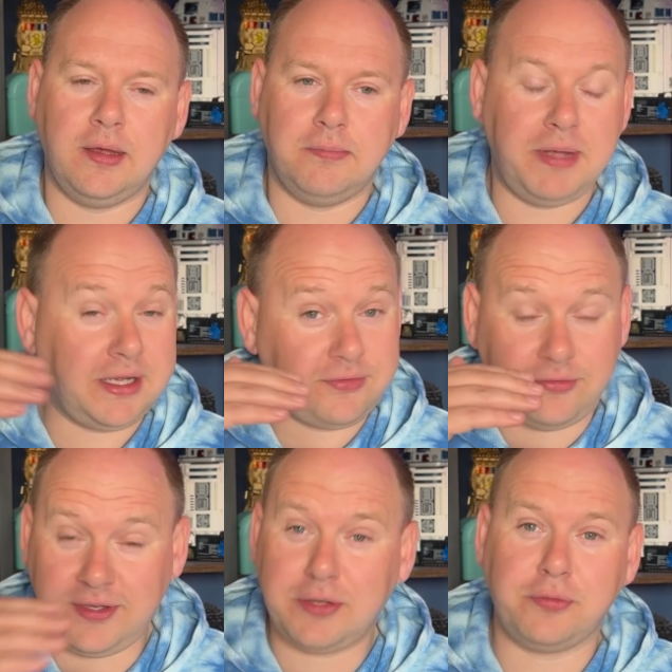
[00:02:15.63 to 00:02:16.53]
makes
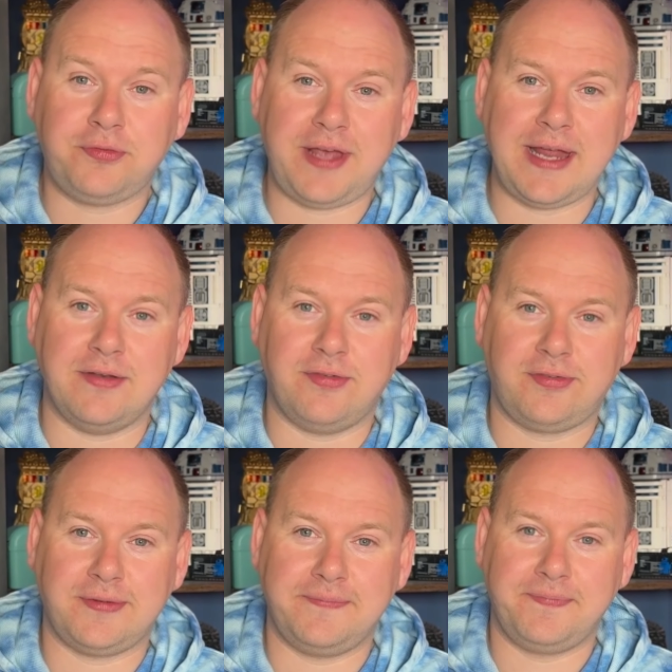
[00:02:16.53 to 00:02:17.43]
zero
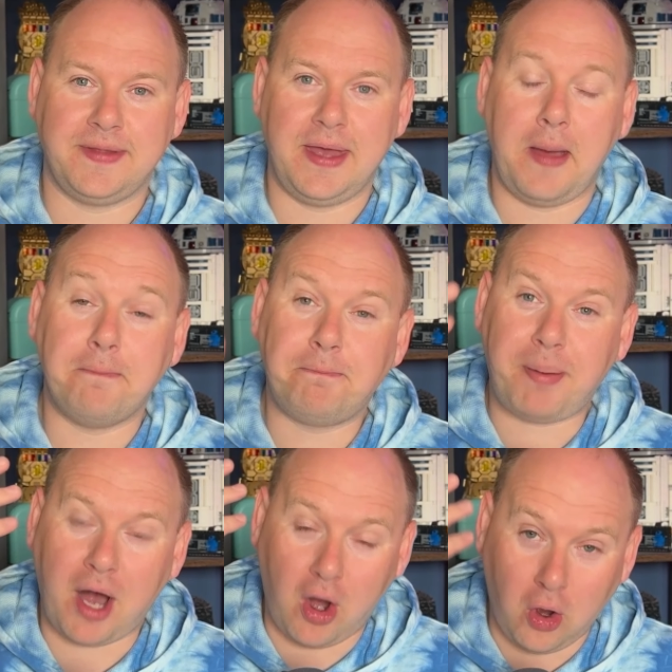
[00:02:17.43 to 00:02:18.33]
sense.
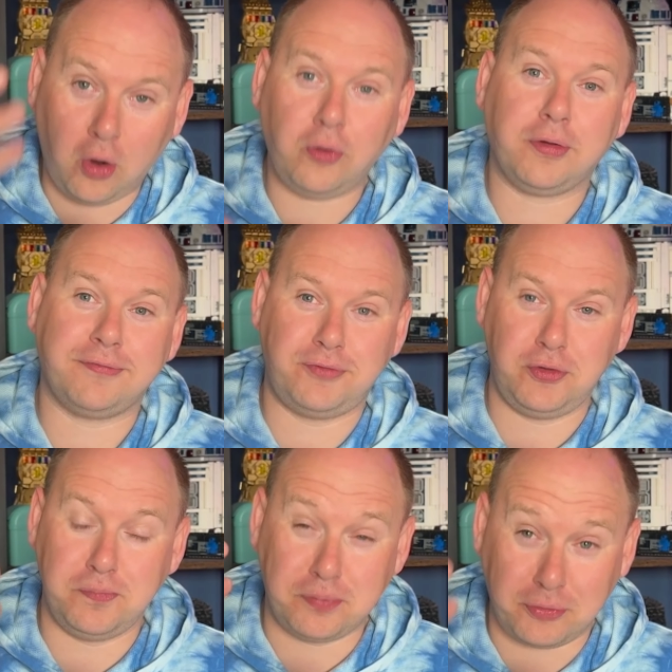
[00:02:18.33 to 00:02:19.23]
But all of
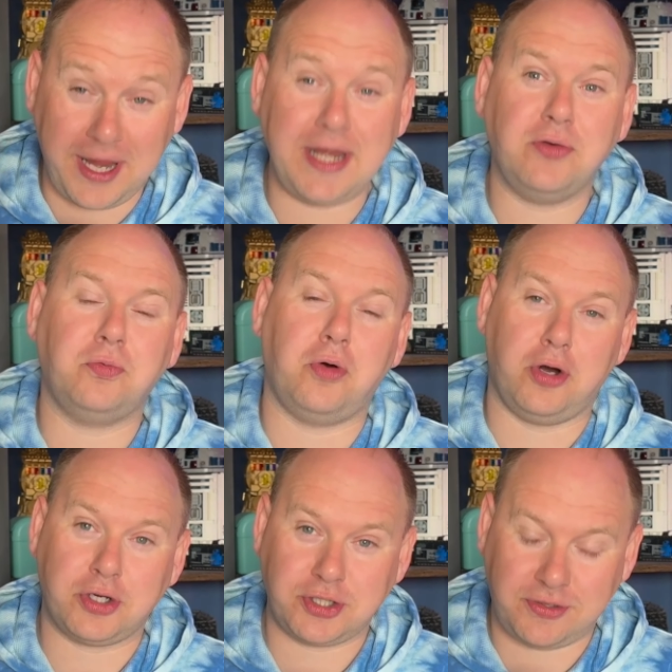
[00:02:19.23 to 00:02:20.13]
you
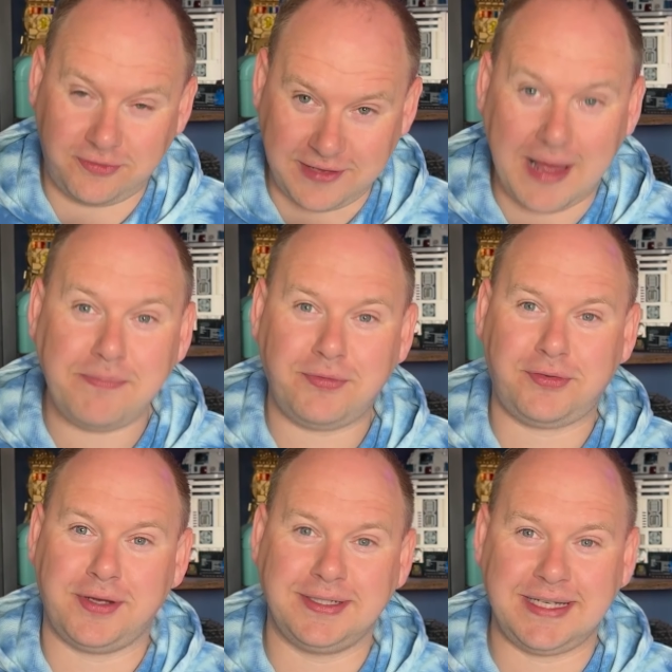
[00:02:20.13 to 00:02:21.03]
brainwashed
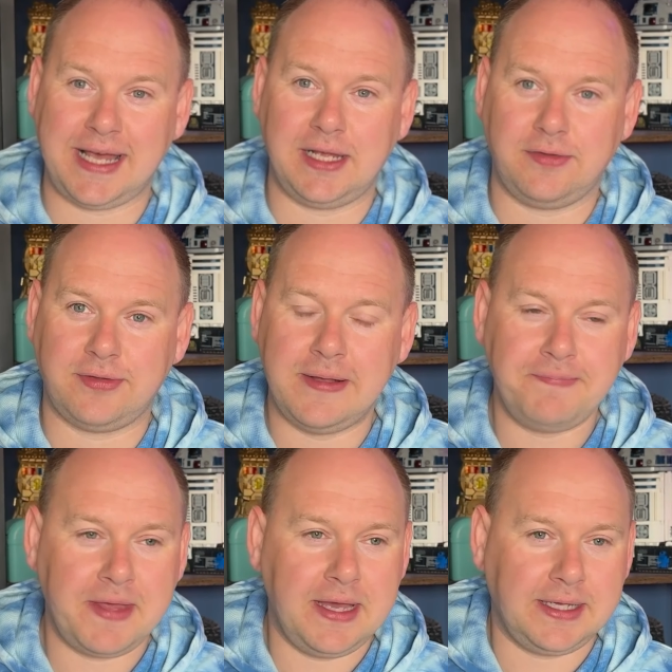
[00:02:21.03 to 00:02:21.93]
Samsung knights
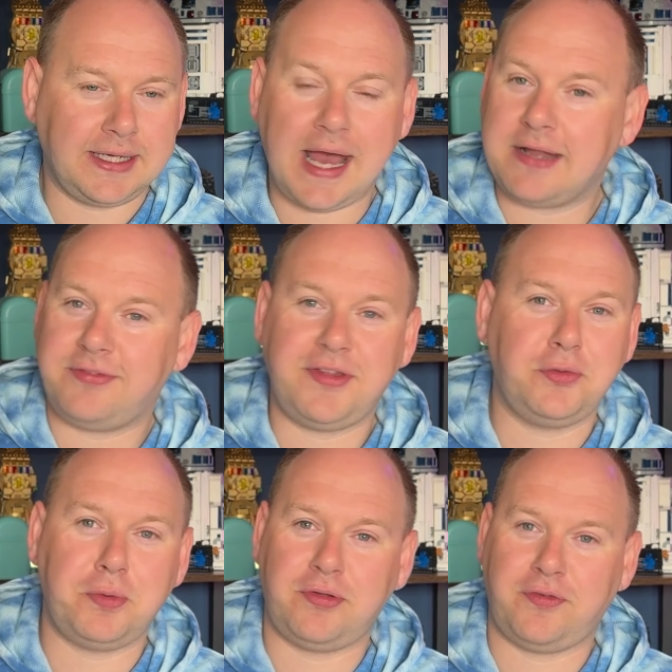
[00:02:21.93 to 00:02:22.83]
can't see
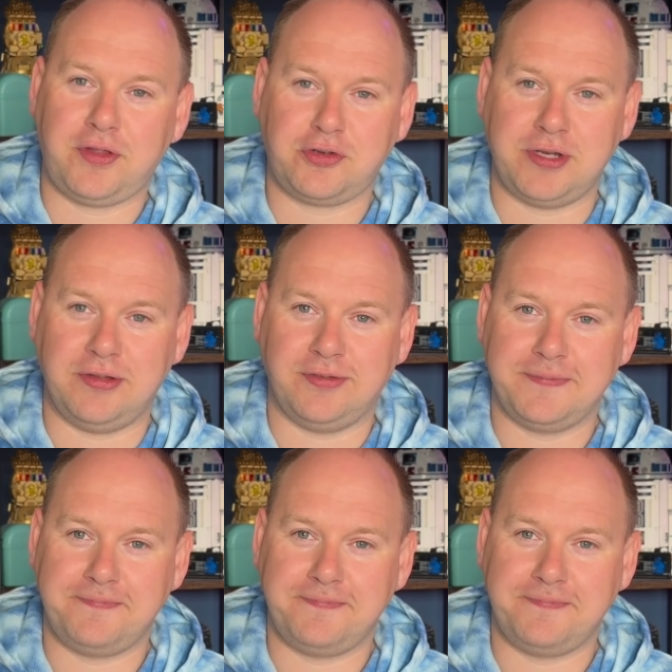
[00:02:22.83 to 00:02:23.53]
the woods for the trees.